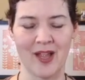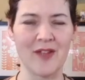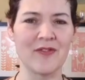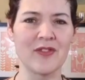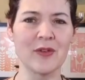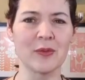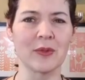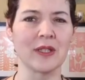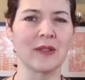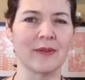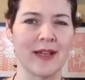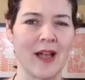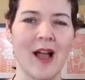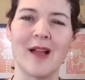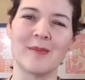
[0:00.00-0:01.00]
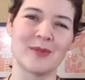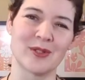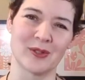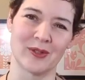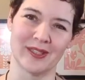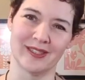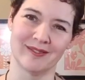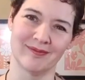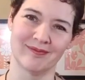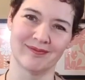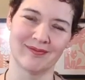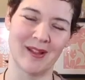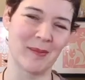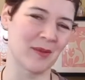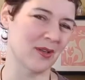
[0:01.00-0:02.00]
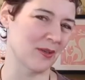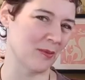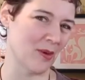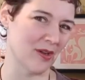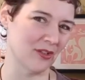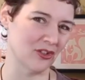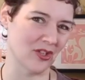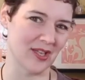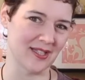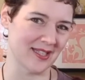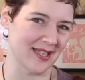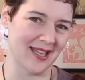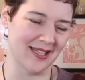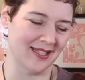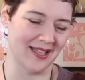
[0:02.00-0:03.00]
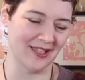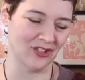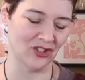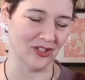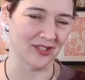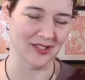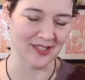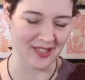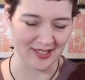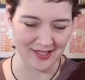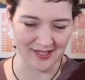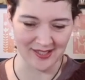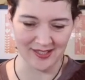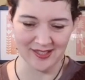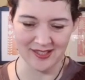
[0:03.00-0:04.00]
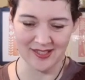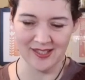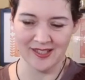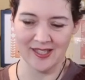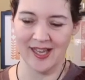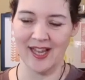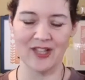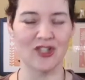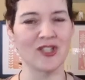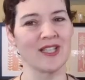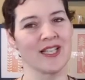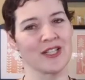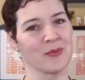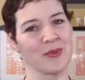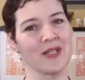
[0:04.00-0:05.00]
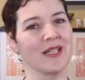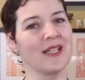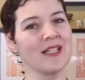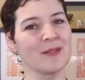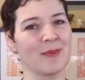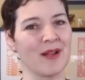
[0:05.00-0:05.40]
I feel really I'm sorry. I'm going to apologize, and I shouldn't because it just is what it is.